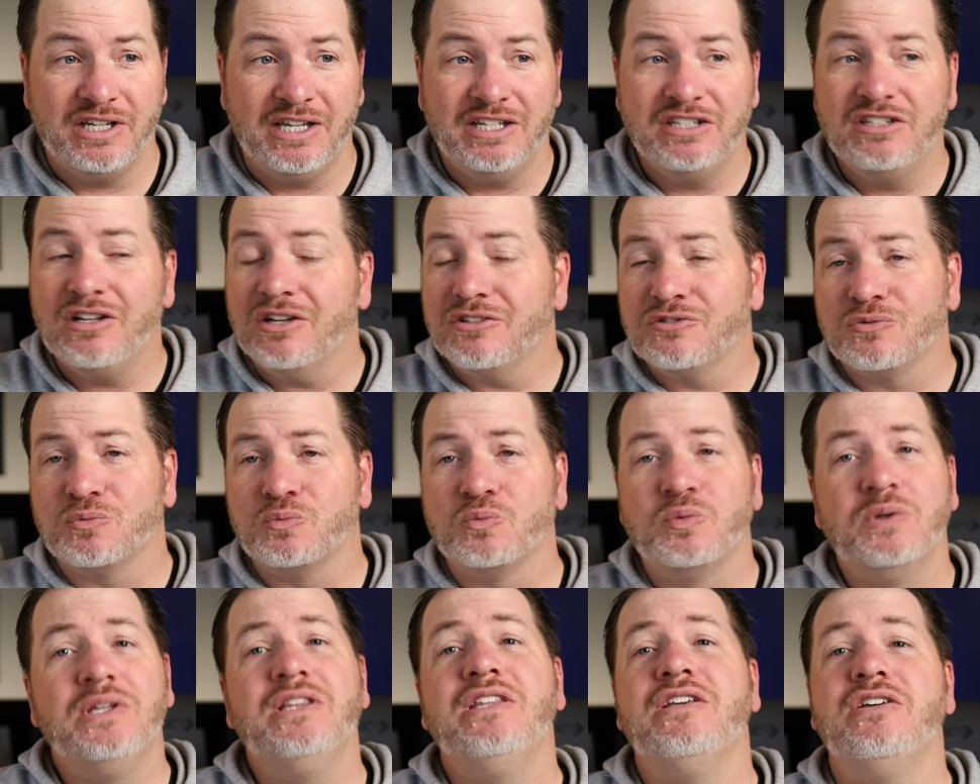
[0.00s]
It does
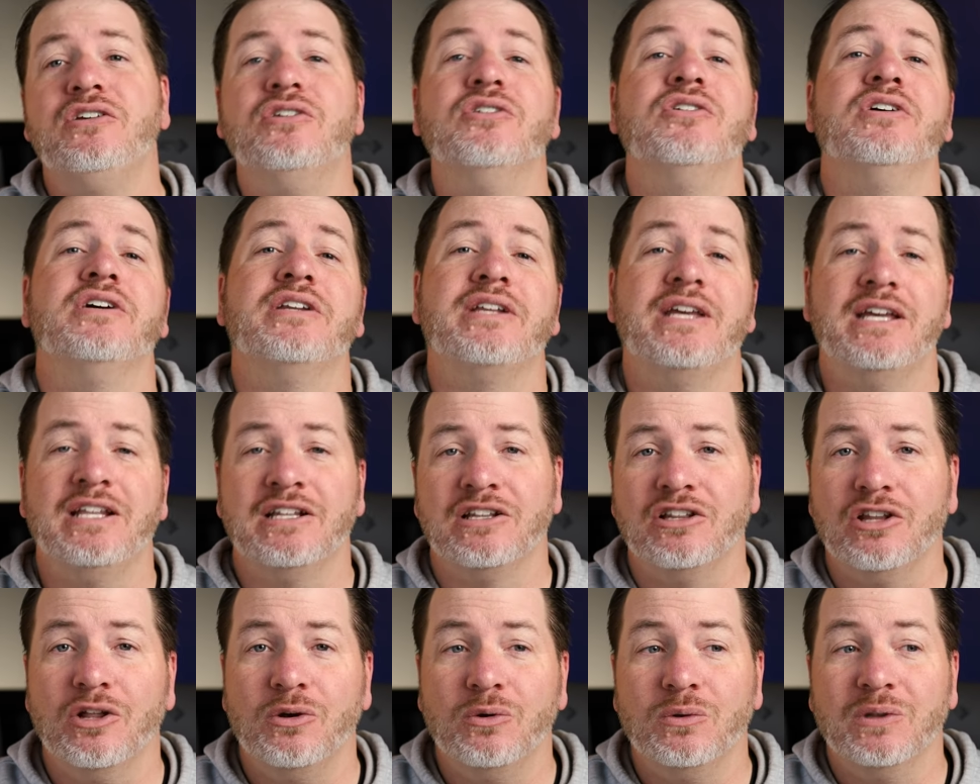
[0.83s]
really good
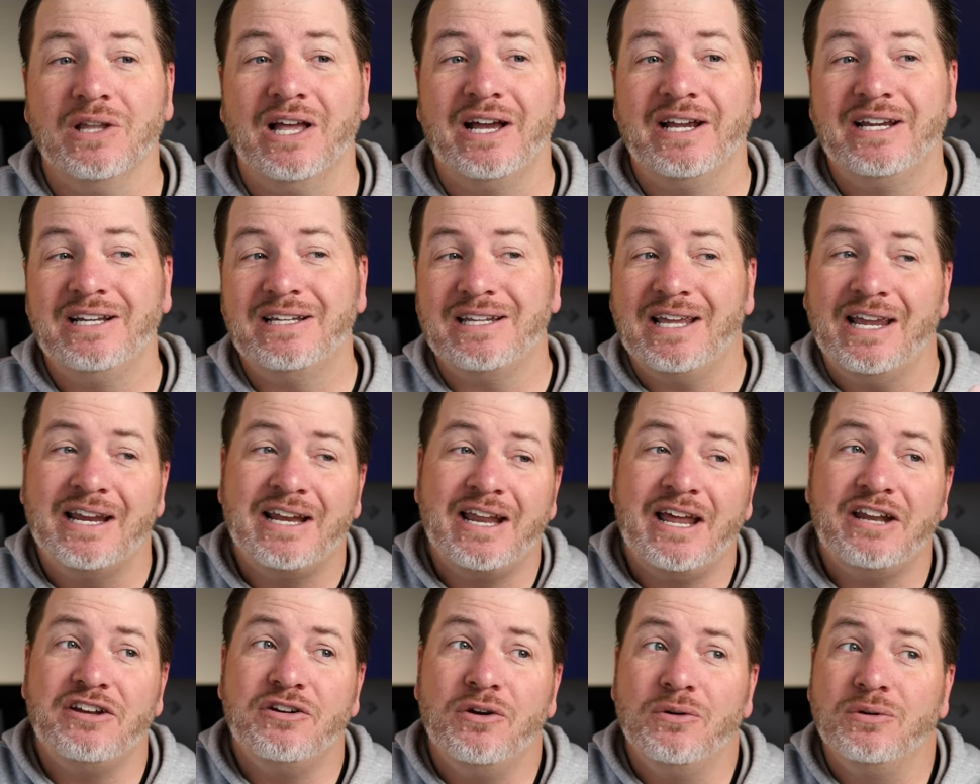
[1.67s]
in low light. And
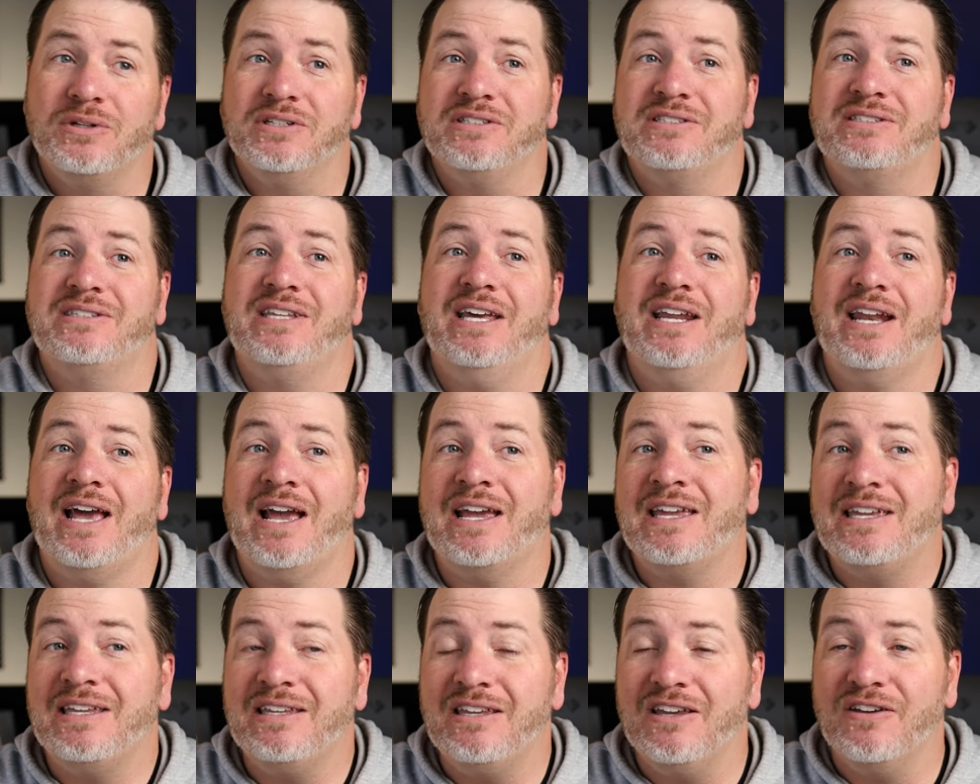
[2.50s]
I noticed that
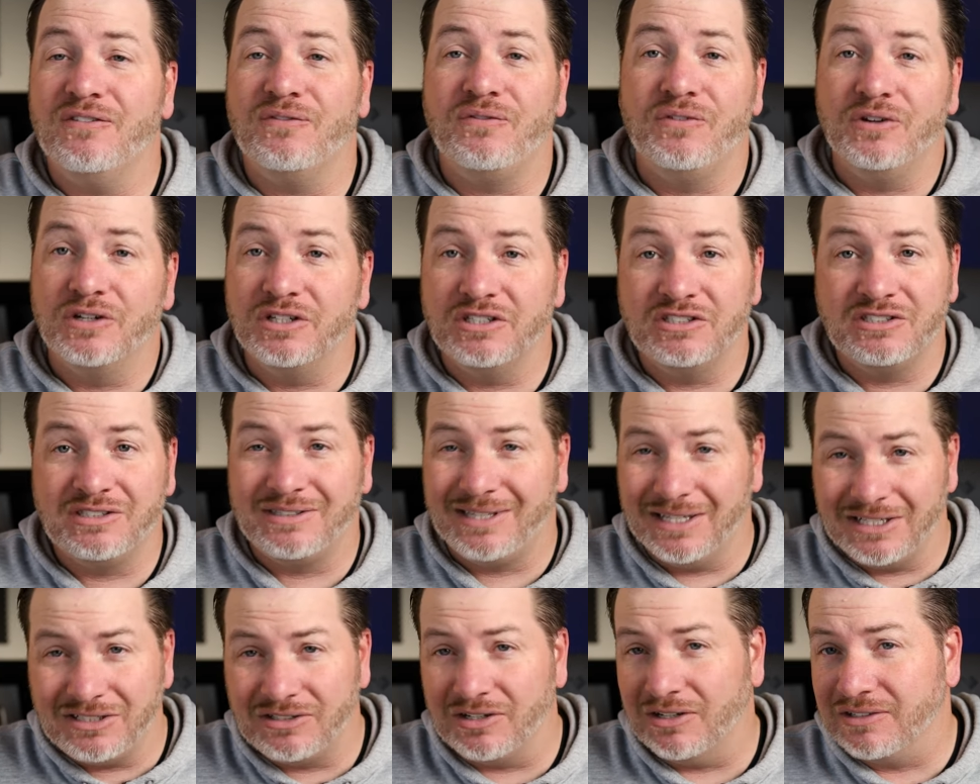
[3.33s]
I can get footage
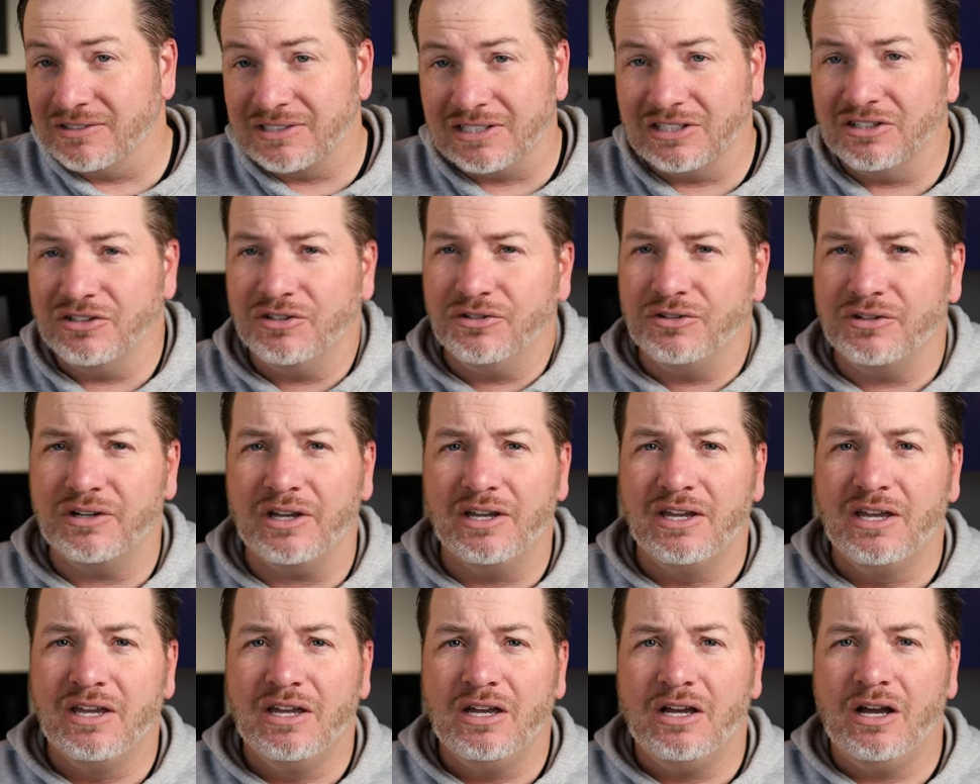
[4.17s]
that doesn't look
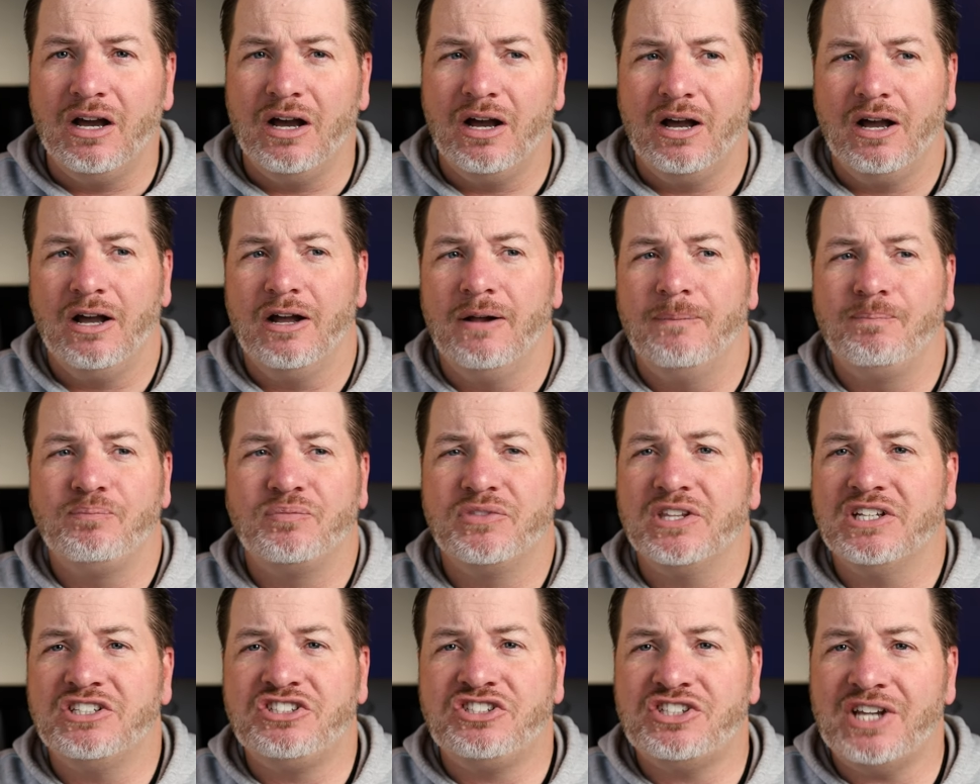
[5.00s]
uh,
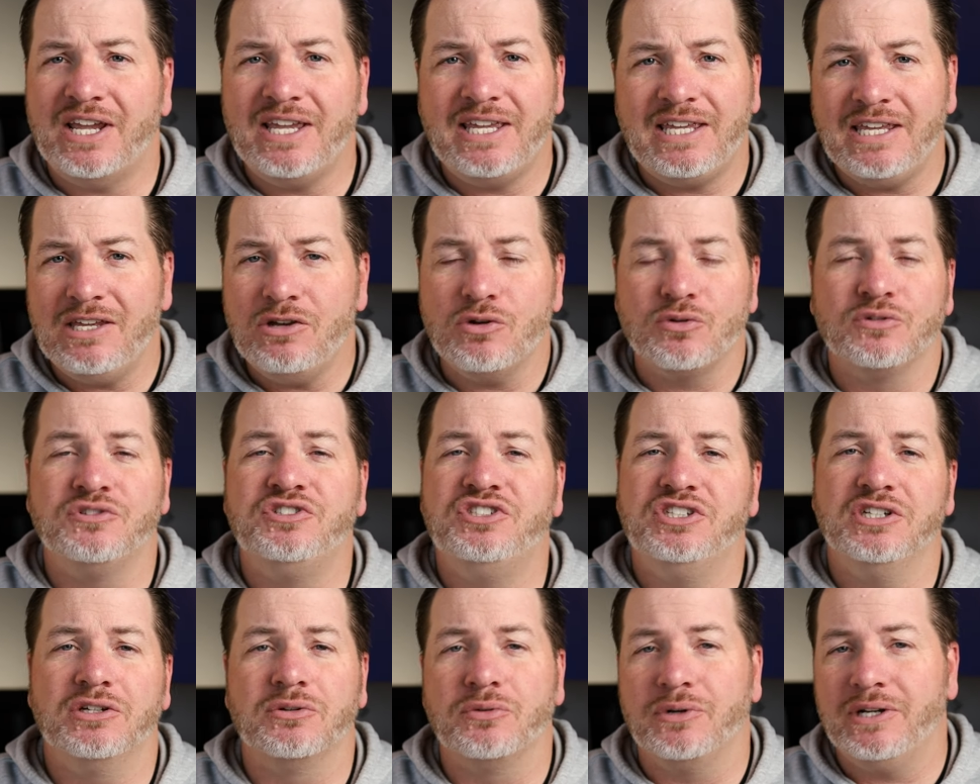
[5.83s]
shaky or
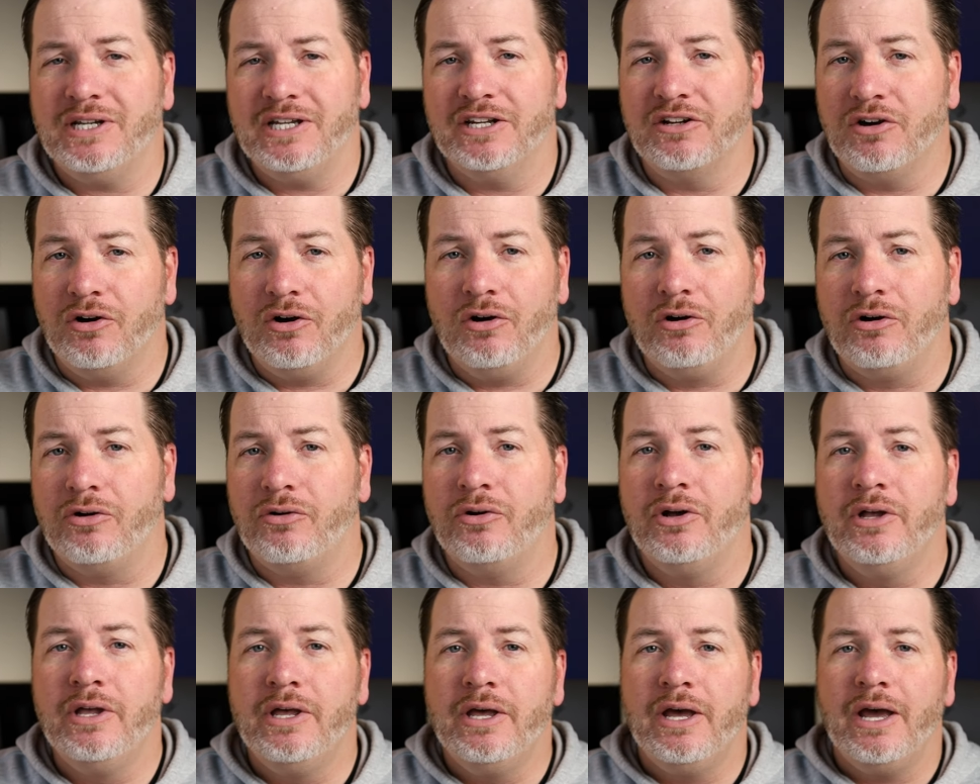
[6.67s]
jittery at
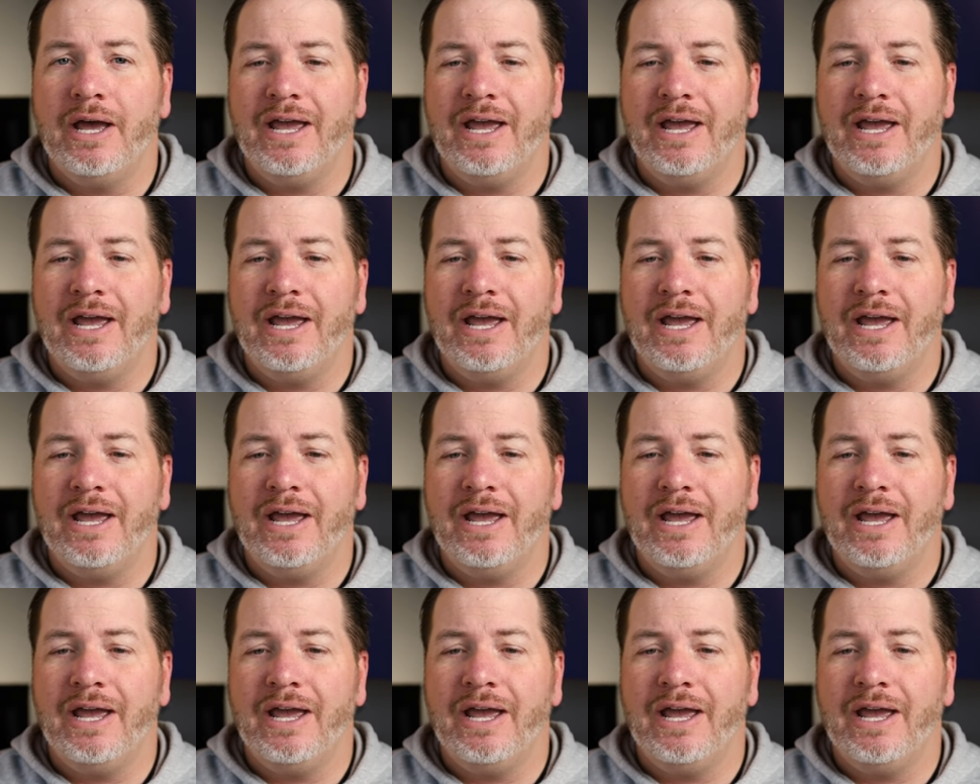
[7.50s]
all.